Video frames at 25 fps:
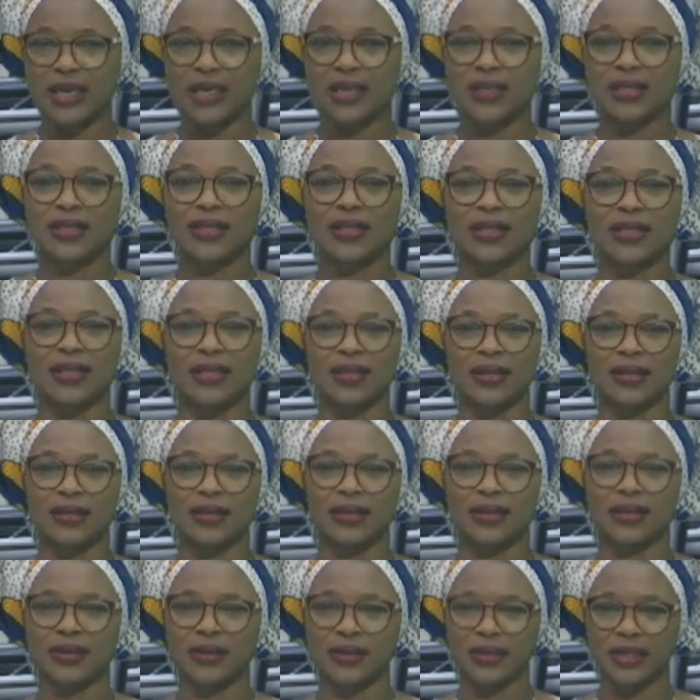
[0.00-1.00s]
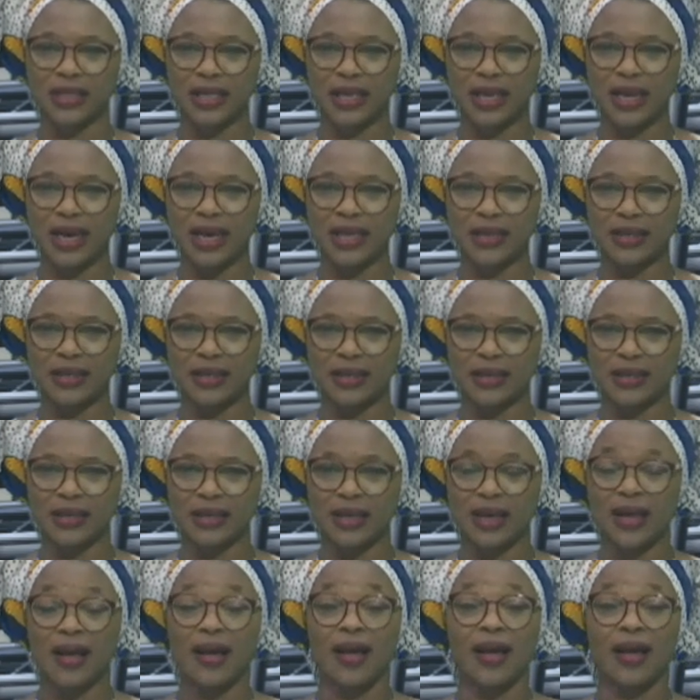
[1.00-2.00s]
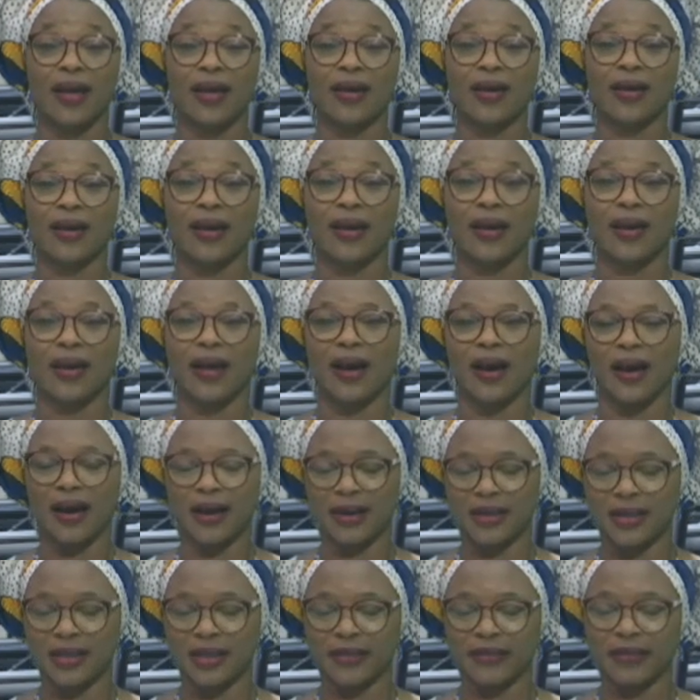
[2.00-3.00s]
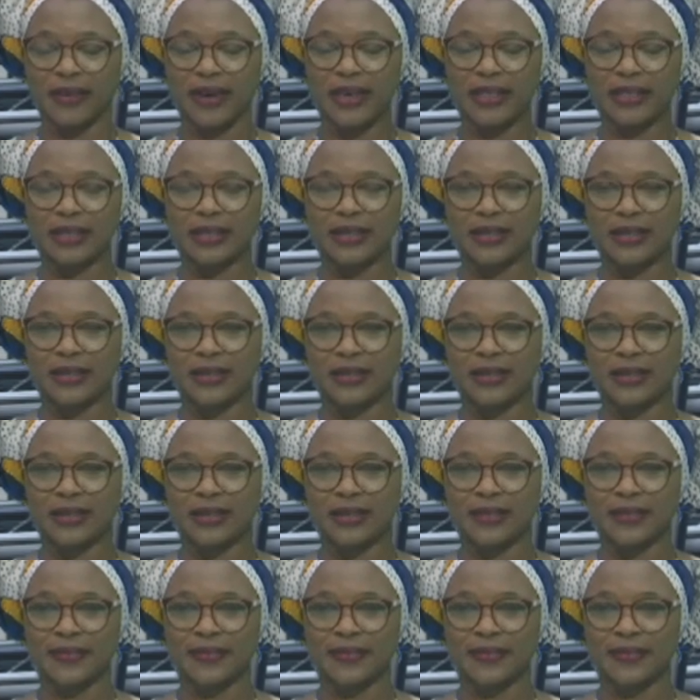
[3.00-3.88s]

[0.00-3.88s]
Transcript: this Sunday to seek answers. Here are his findings.